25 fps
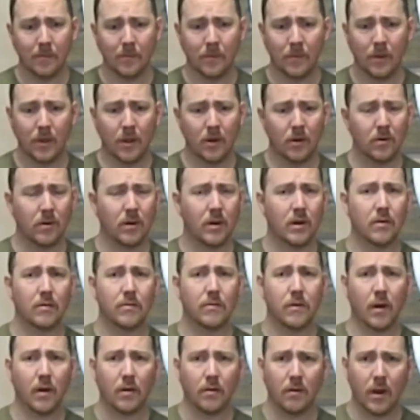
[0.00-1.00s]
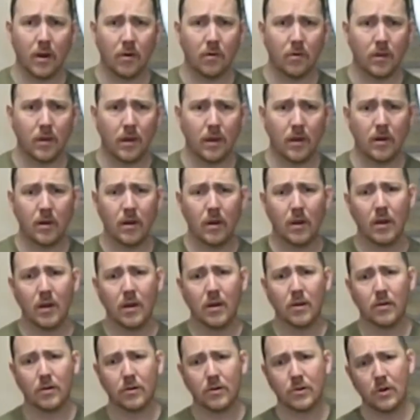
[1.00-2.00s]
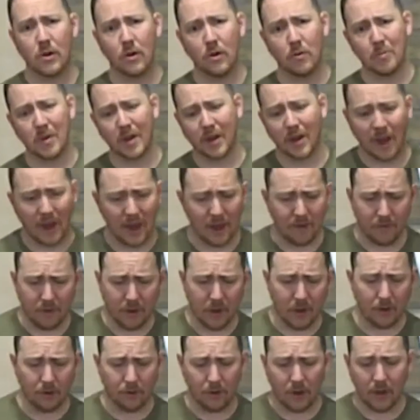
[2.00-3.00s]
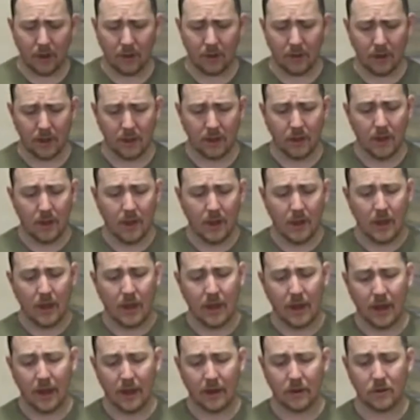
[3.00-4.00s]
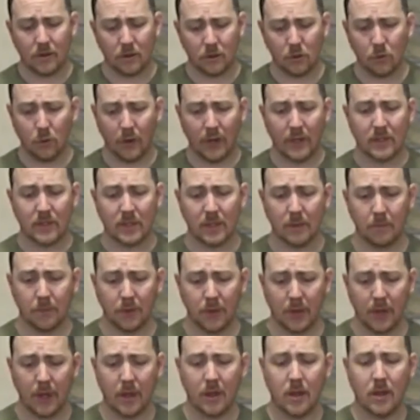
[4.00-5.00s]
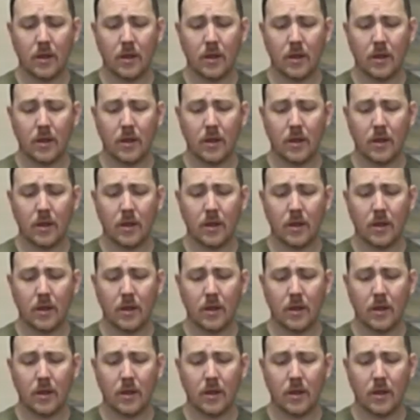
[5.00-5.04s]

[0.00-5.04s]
You don't need to fart around with it. There's no MacGyvering or anything. It quite simply